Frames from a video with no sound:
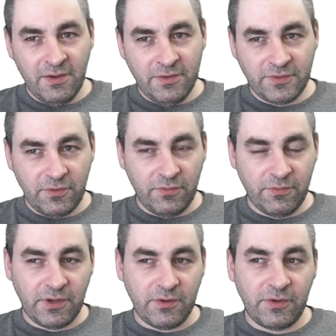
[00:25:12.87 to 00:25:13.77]

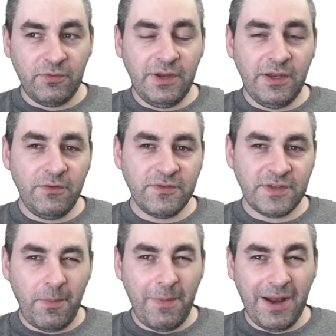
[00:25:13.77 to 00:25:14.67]
So, you need to do
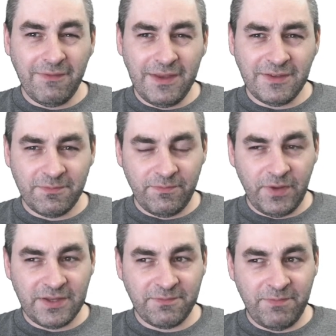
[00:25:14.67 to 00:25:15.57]
some amount of this,
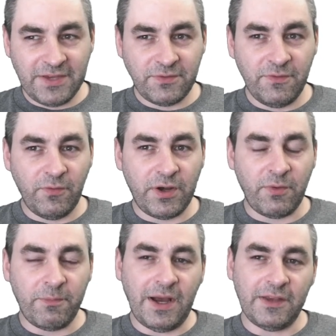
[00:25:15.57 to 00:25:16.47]
but it's best to avoid it
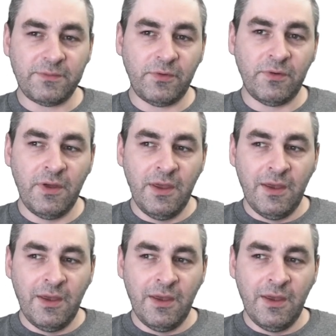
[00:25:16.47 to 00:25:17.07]
when possible.